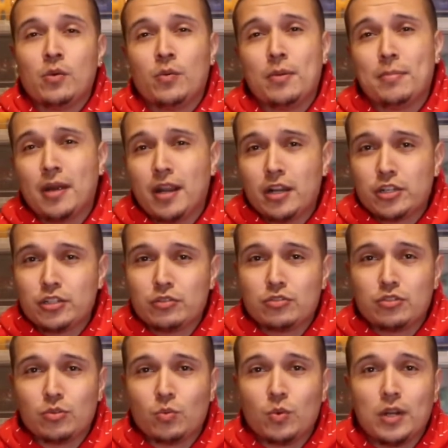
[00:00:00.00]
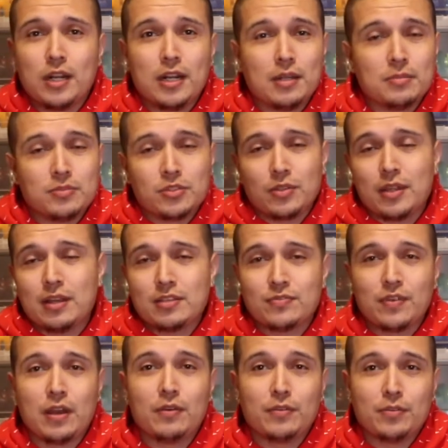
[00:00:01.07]
we buy our shoes to wear them, so that's
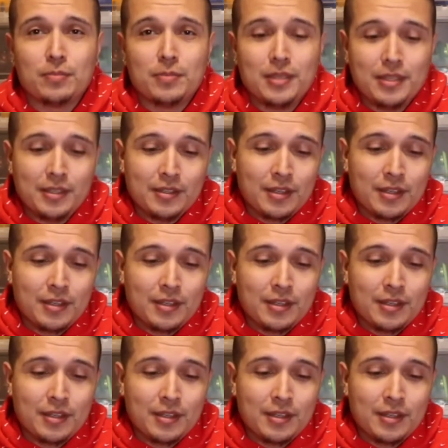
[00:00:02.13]
fine with me.